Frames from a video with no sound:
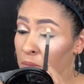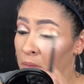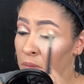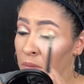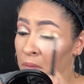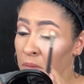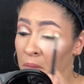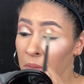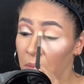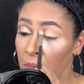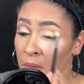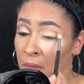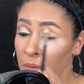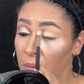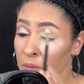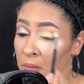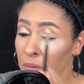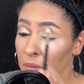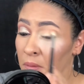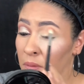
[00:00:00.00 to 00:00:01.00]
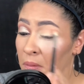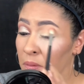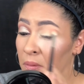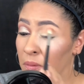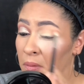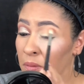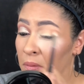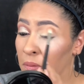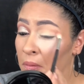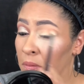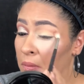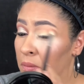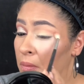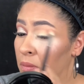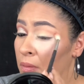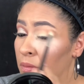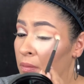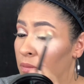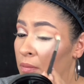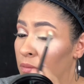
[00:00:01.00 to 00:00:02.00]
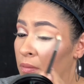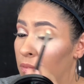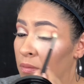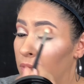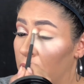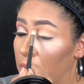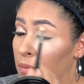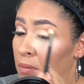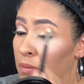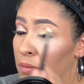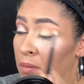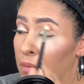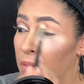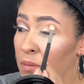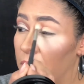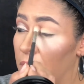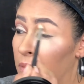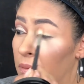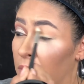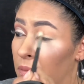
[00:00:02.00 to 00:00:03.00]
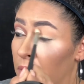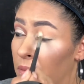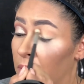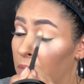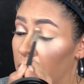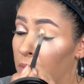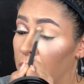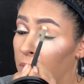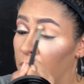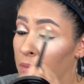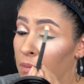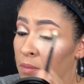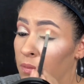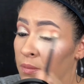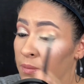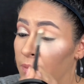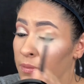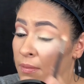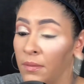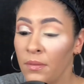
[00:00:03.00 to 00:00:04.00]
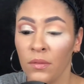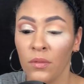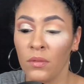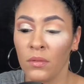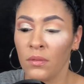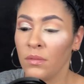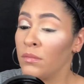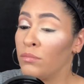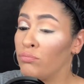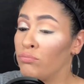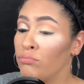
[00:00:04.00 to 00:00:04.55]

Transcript: And I'm just going to use it as a crease or transition